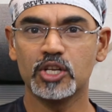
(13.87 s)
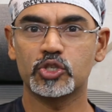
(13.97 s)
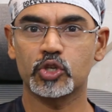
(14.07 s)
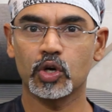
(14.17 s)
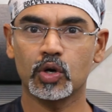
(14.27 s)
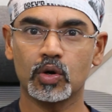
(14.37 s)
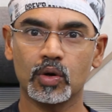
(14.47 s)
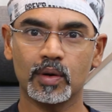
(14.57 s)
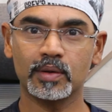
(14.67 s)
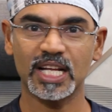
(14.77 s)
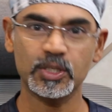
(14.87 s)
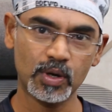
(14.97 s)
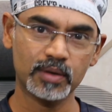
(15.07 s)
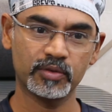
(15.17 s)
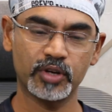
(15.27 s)
So that's
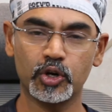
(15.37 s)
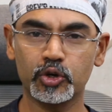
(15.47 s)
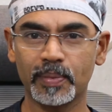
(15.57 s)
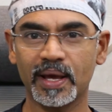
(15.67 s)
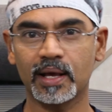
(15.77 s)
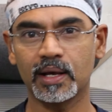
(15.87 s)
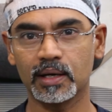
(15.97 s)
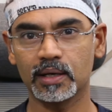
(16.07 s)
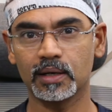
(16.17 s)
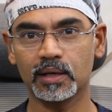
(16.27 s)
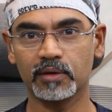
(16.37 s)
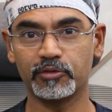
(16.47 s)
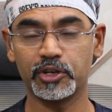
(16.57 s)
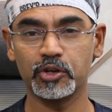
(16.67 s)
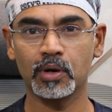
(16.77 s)
what we're going to make a
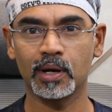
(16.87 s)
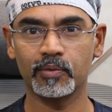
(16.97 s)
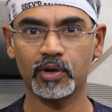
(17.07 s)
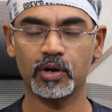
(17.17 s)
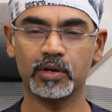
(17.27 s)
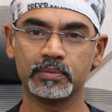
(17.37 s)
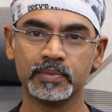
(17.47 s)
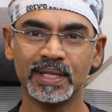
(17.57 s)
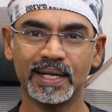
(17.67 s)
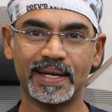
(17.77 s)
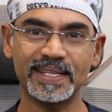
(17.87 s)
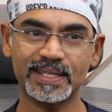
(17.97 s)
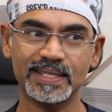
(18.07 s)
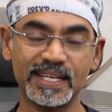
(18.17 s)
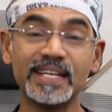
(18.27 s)
video, and we're going to
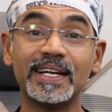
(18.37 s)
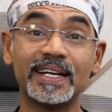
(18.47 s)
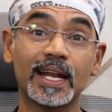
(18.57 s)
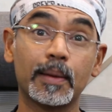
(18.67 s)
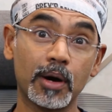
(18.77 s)
discuss in detail